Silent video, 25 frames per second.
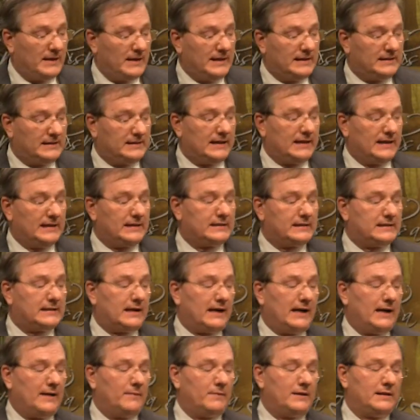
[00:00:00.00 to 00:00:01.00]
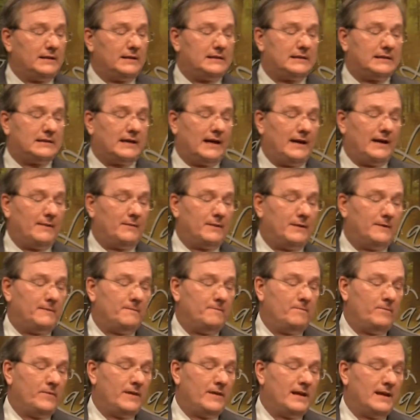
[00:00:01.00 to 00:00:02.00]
He says, "Simon, Simon,